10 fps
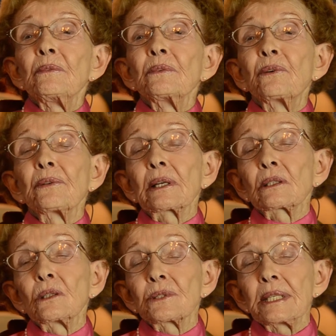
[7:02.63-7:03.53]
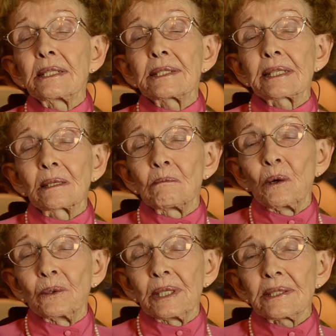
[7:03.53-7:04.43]
for the closing
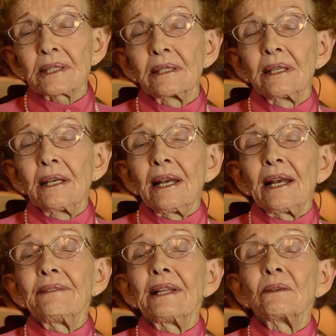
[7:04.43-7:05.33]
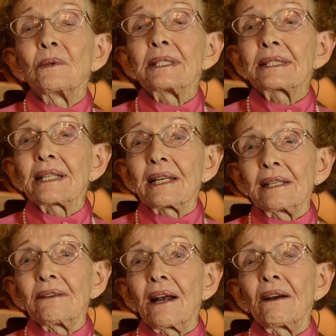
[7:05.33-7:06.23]
ceremonies, and then we
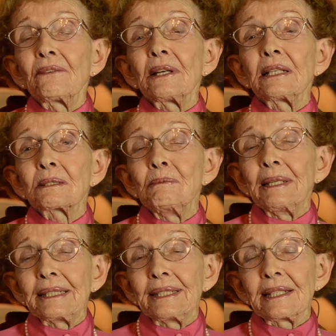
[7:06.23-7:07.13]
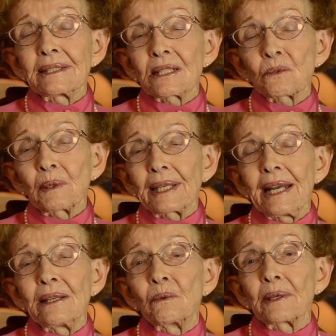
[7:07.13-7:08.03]
stay as many days as we
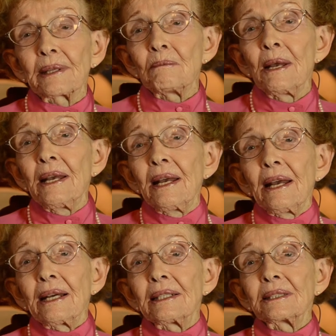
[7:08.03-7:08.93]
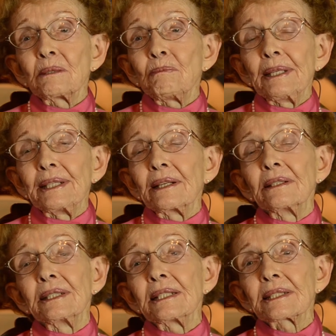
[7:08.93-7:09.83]
can with him, depending
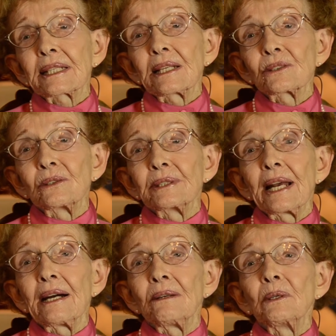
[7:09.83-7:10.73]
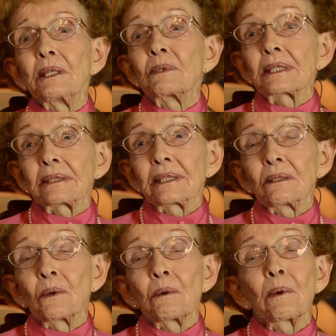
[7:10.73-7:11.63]
on his schedule now. When he was
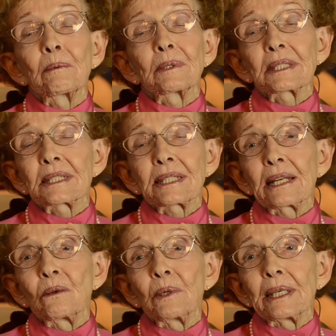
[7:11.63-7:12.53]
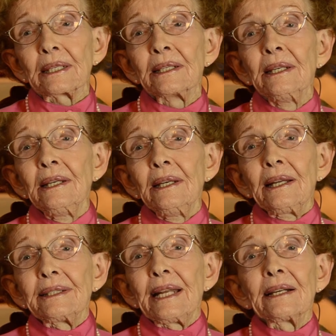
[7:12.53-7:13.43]
little, we were able to stay a week.
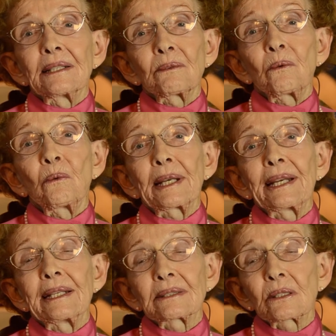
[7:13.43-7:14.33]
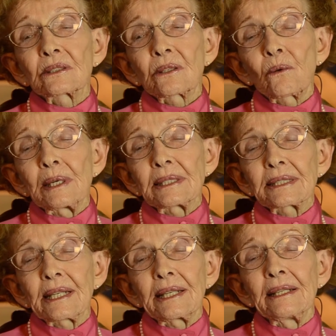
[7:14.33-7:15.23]
Now we can't quite
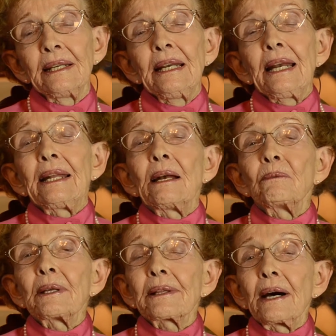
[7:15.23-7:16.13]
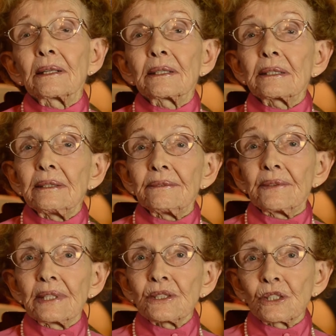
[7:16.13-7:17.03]
stay. Now we thought
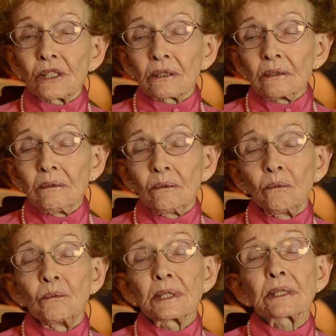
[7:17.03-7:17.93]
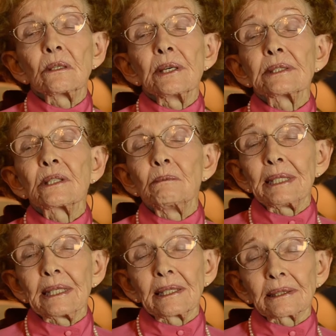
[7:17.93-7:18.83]
this year was going to
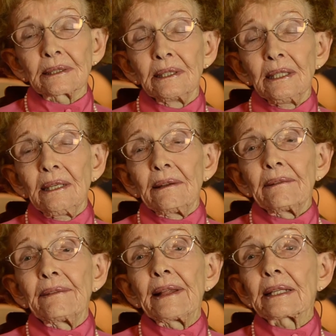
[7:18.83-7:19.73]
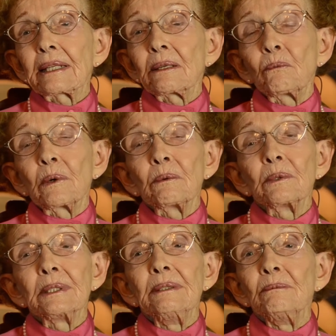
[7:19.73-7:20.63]
be it, that
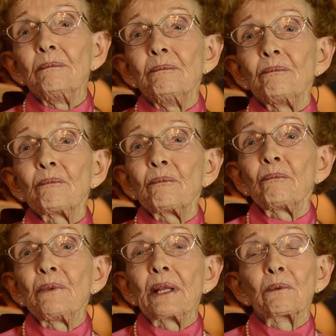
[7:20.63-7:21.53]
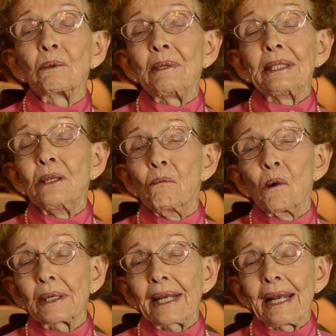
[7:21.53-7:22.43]
there would be no
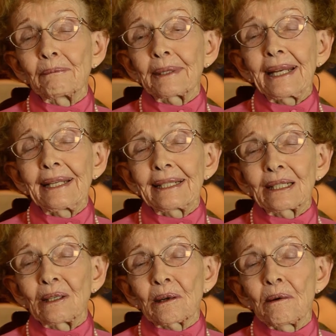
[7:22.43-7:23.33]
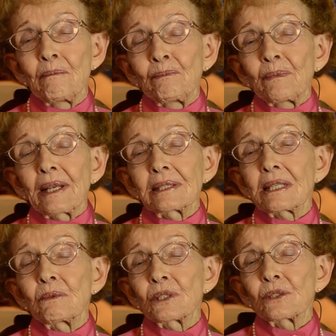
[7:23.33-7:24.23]
more Camp Kanakuk, because
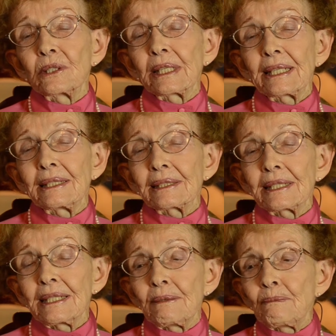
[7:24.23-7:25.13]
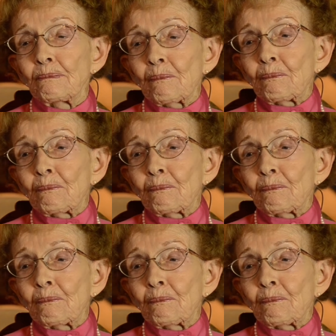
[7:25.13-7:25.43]
he was turning 18.